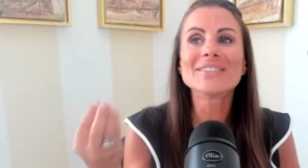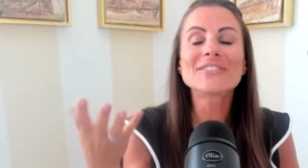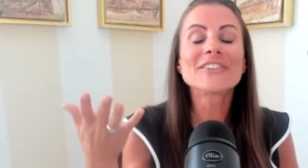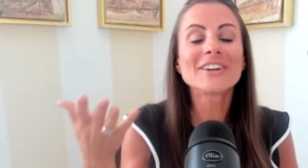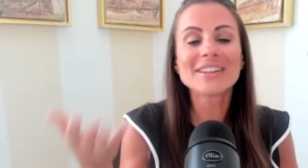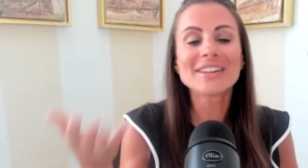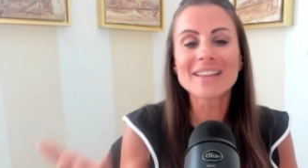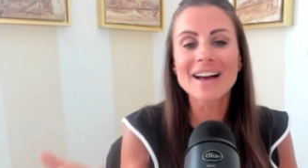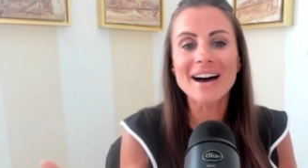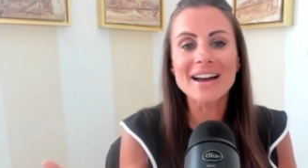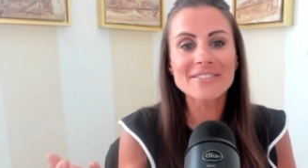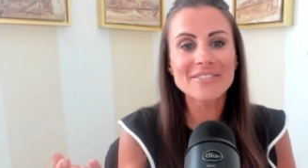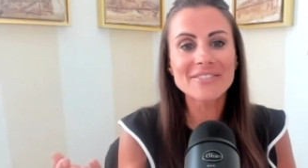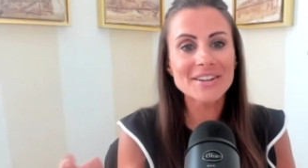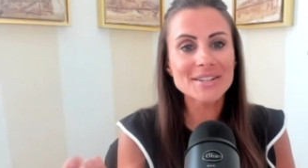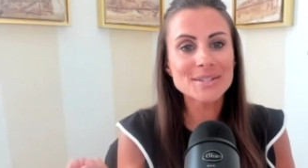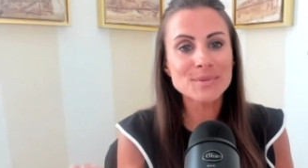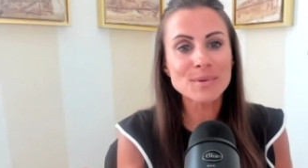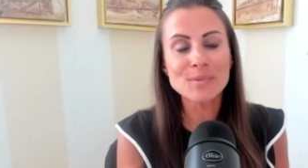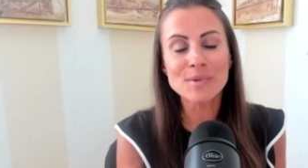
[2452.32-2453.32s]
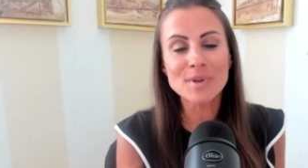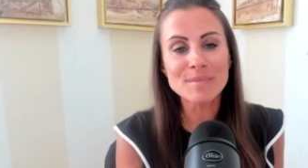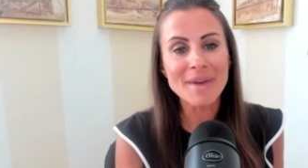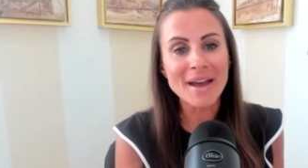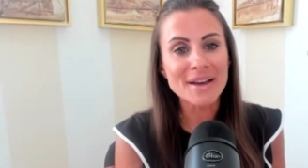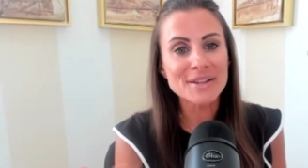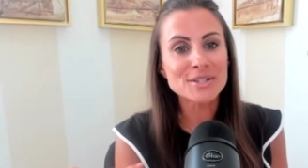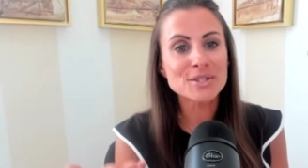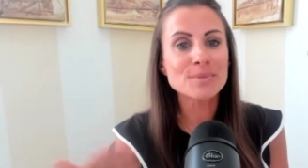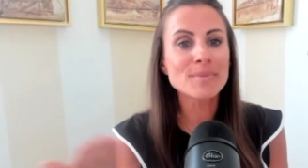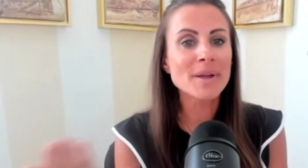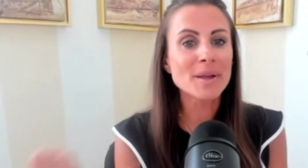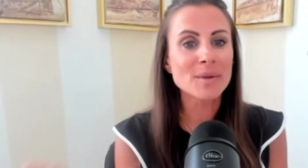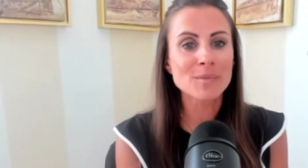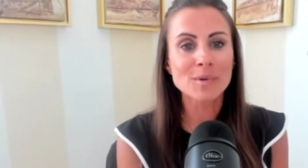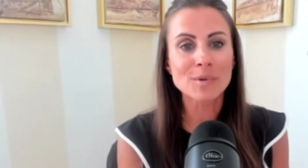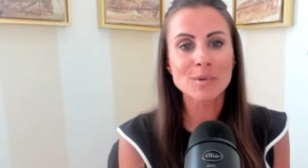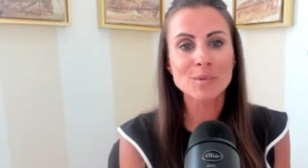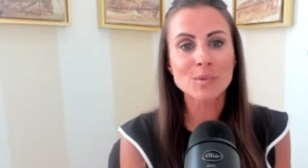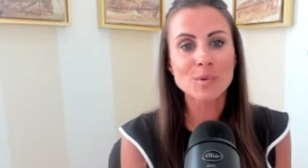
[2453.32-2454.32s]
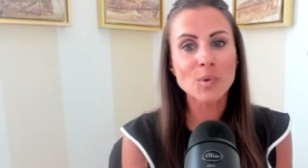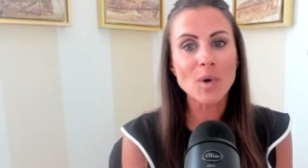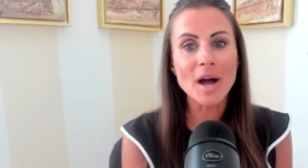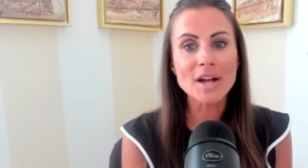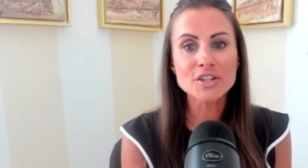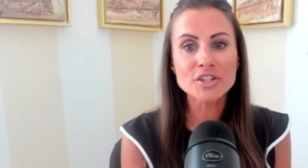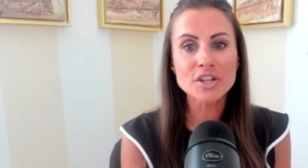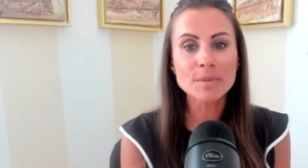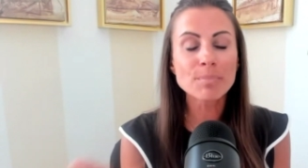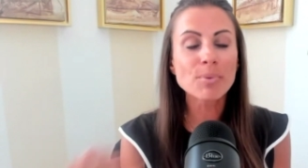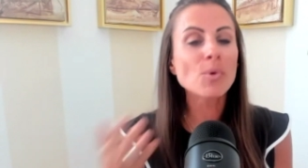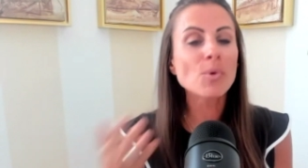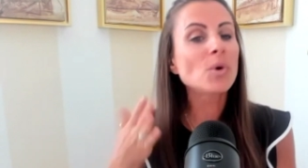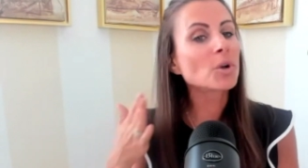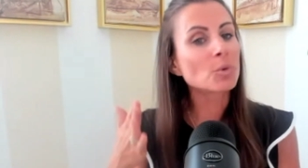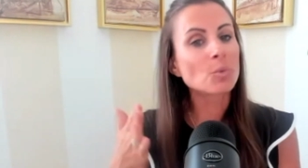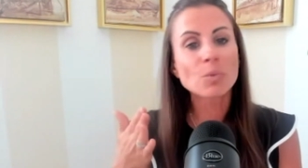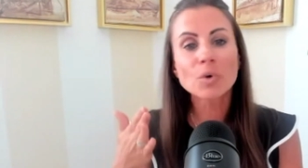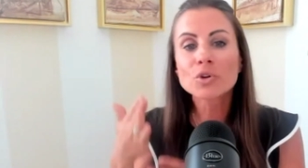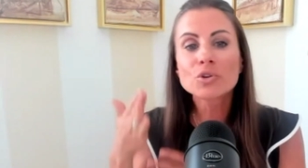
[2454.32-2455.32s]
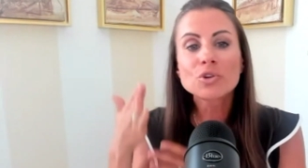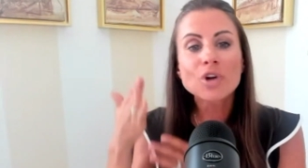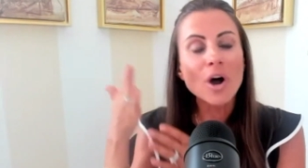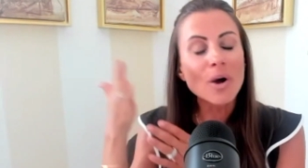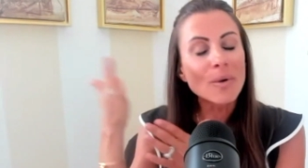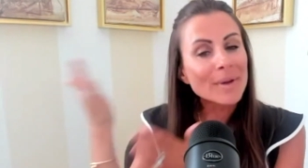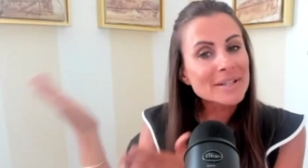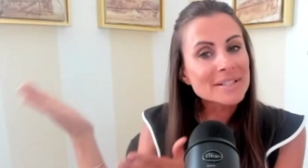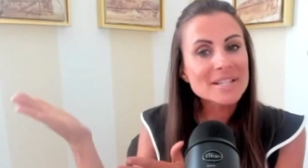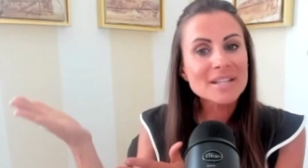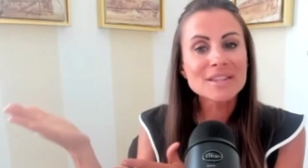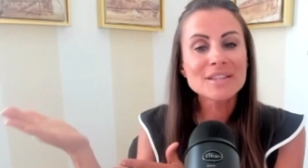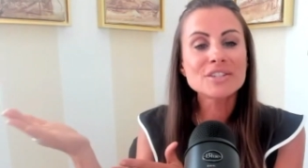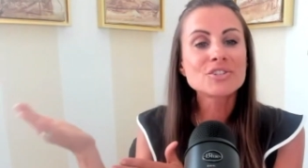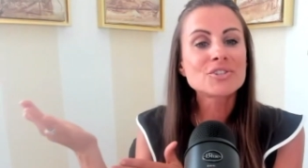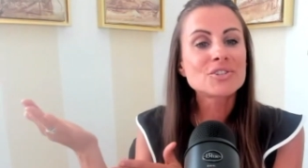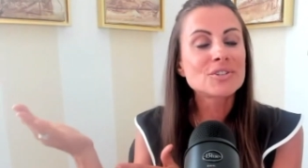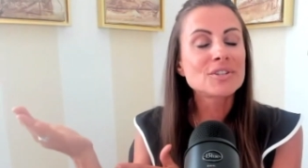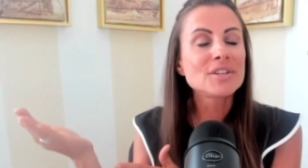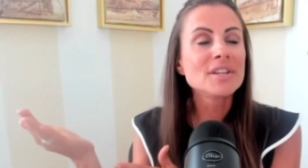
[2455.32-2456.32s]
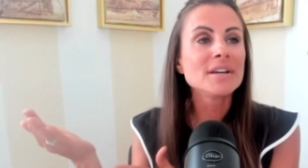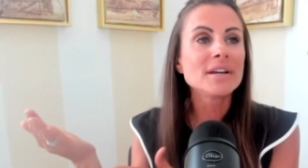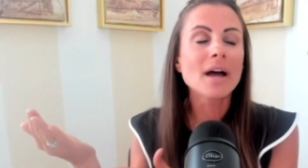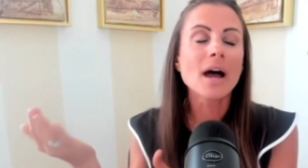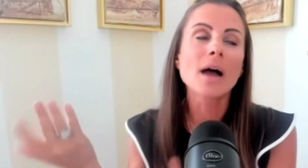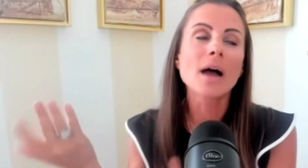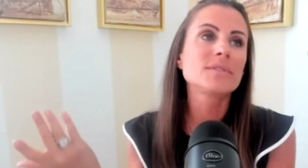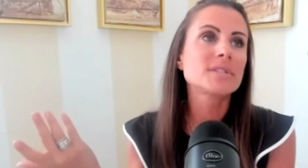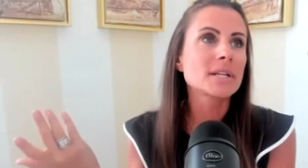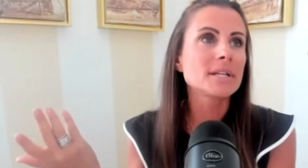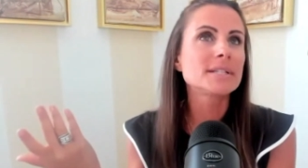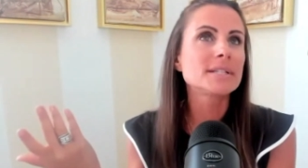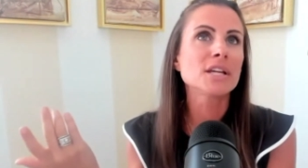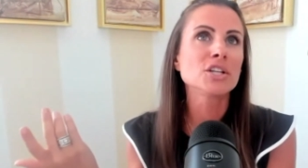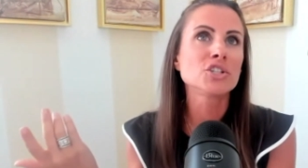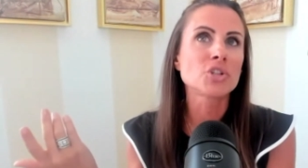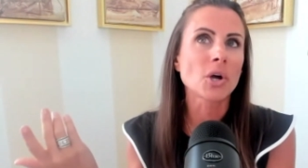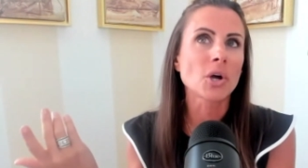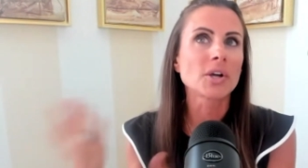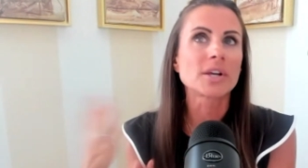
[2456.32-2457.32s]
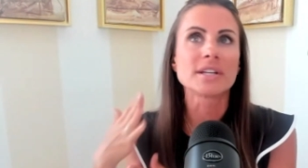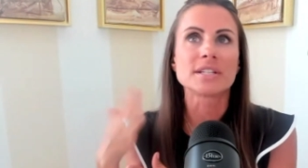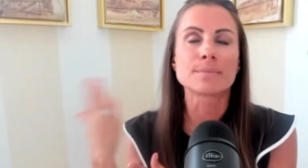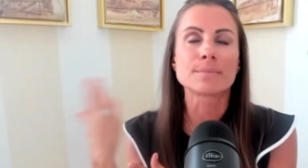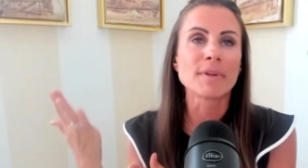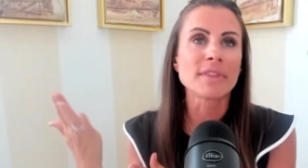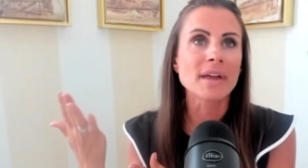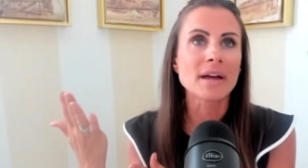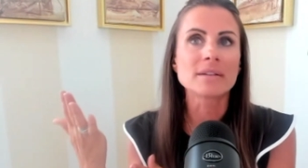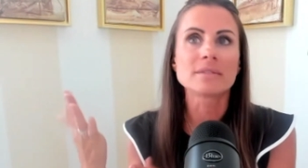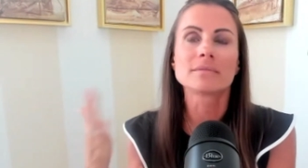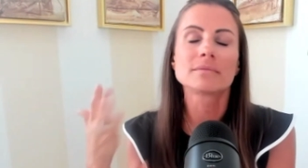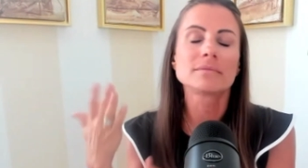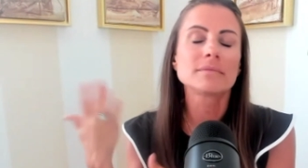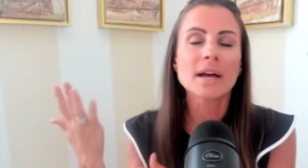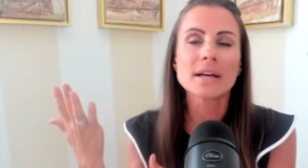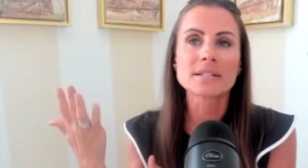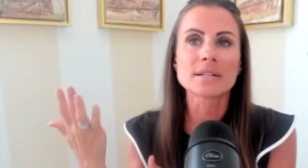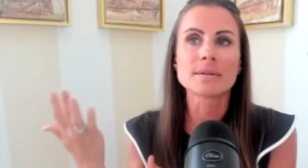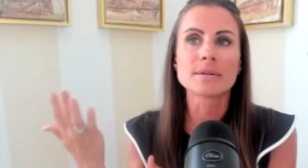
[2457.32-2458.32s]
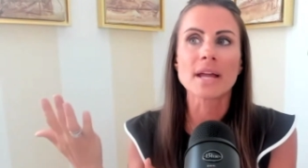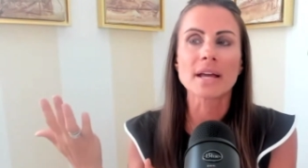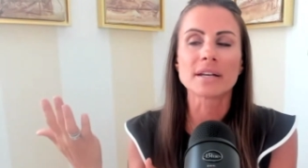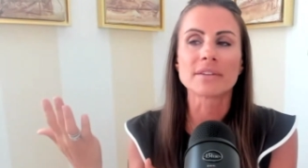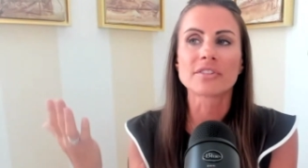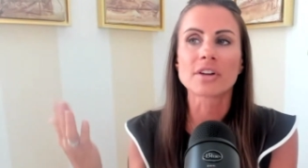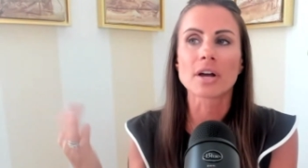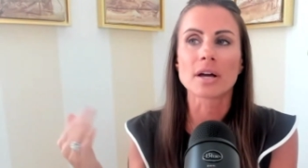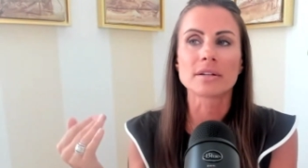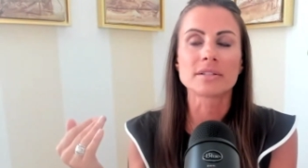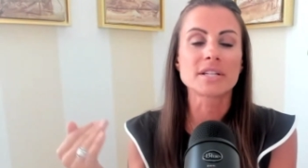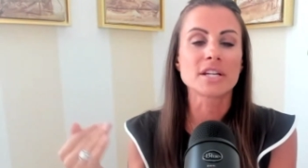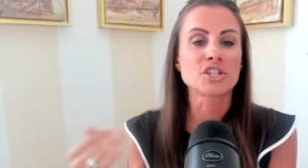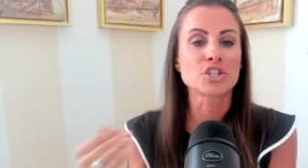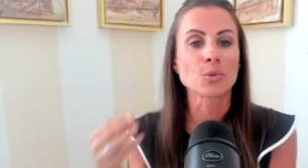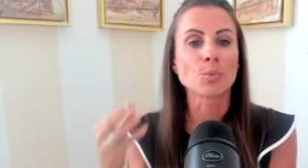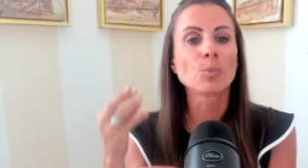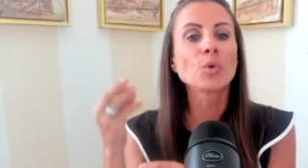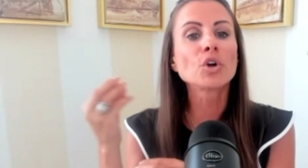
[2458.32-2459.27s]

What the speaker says: For a lot of us, when we masturbate, when we're watching porn, we're going to the I was going to say darkest, but that has a negative connotation.